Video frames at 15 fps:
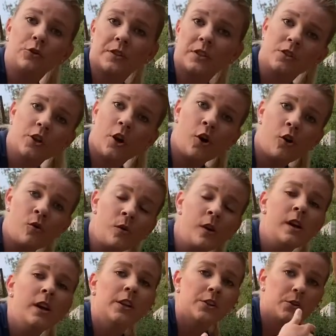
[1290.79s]
to toe
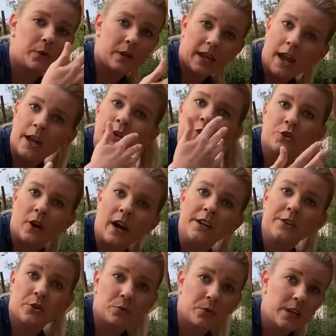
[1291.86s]
to again try
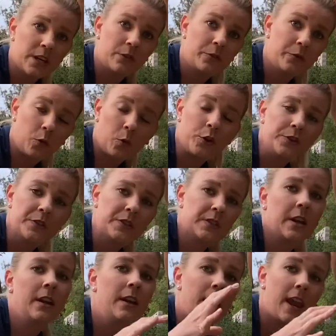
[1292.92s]
to reinforce
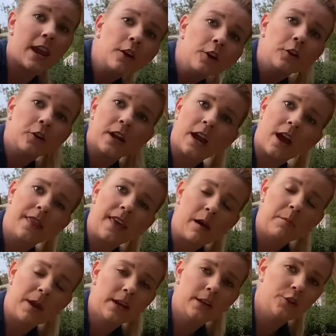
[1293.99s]
anchoring that
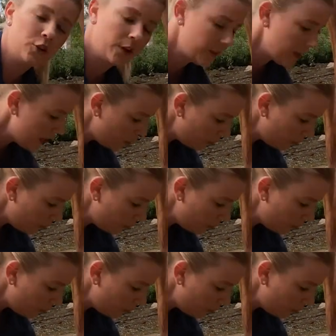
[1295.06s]
bandage on the heel